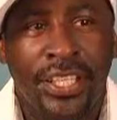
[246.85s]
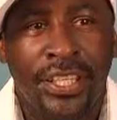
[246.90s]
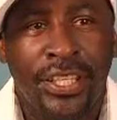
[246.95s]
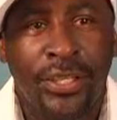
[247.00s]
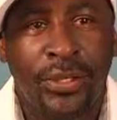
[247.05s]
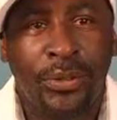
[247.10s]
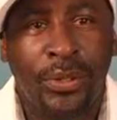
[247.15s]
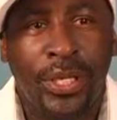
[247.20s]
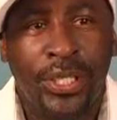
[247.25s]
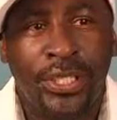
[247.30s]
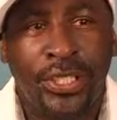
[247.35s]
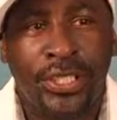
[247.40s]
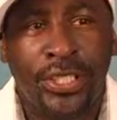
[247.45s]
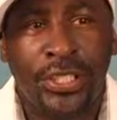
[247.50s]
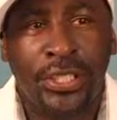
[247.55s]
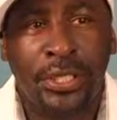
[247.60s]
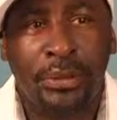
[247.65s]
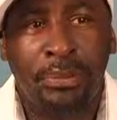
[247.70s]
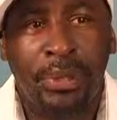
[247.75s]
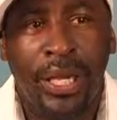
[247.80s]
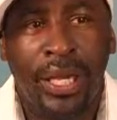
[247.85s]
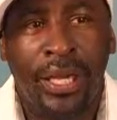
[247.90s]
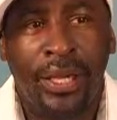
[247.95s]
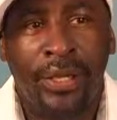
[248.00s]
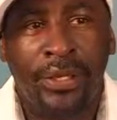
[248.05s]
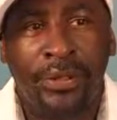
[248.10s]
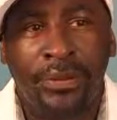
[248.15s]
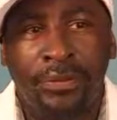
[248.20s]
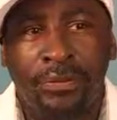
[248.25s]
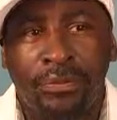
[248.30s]
The question
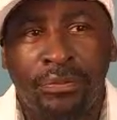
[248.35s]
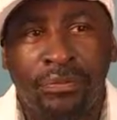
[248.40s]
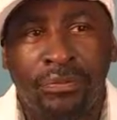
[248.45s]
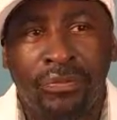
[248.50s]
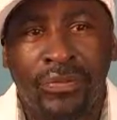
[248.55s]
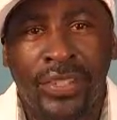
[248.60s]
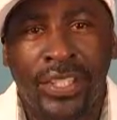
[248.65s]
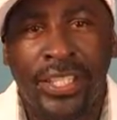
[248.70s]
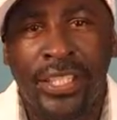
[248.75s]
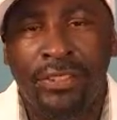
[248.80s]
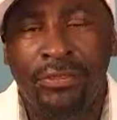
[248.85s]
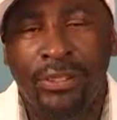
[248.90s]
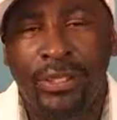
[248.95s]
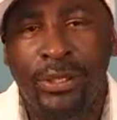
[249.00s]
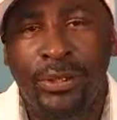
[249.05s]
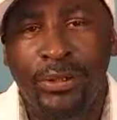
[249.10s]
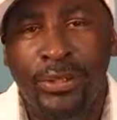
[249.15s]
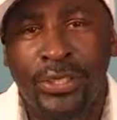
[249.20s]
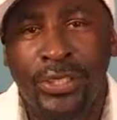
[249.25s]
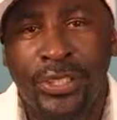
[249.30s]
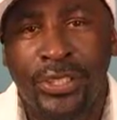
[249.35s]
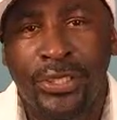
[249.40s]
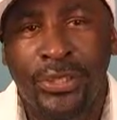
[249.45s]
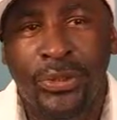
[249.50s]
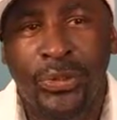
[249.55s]
about evolution,